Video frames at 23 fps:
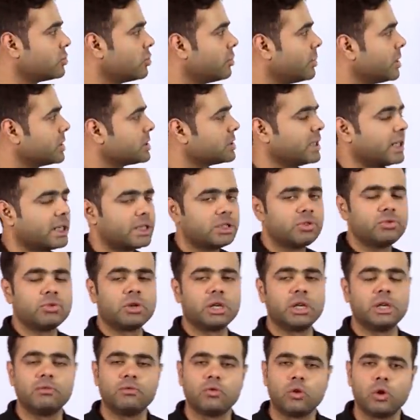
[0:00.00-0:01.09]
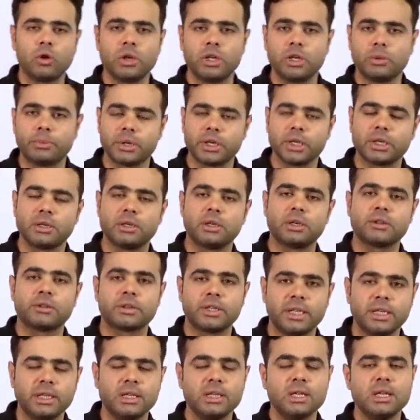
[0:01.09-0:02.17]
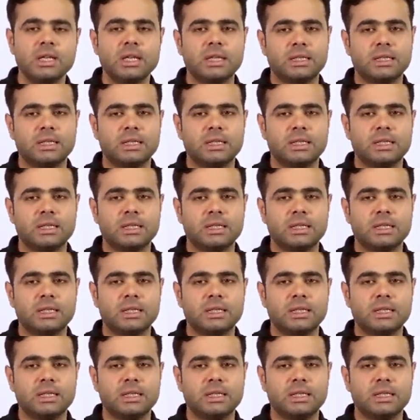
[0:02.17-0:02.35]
so much that you are involved in a particular thing